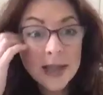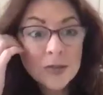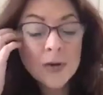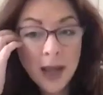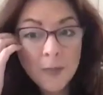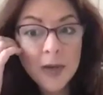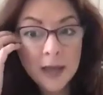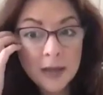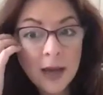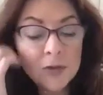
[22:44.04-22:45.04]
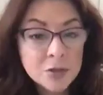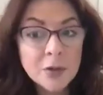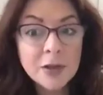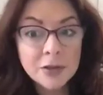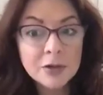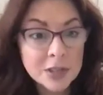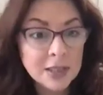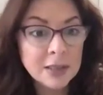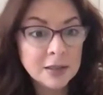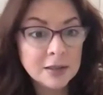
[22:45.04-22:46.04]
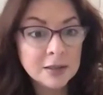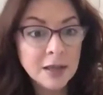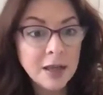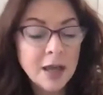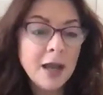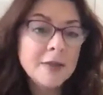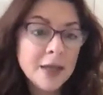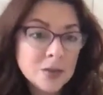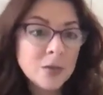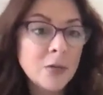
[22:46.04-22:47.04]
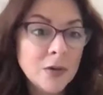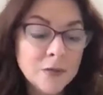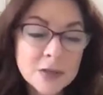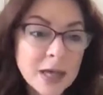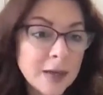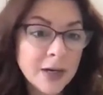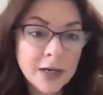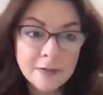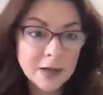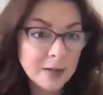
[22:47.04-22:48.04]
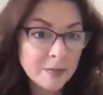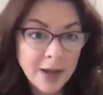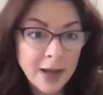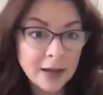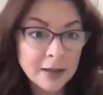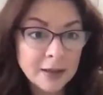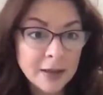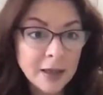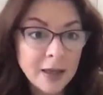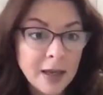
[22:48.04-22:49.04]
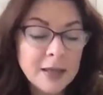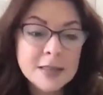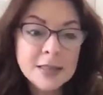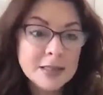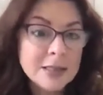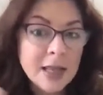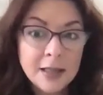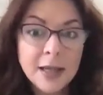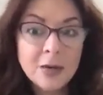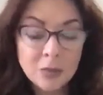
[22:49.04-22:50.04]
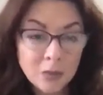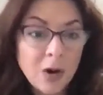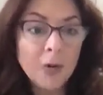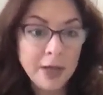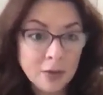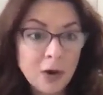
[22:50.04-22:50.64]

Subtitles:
what happened. And that was 2013. And that's when I went full time and I never came back. And since then, like growing, but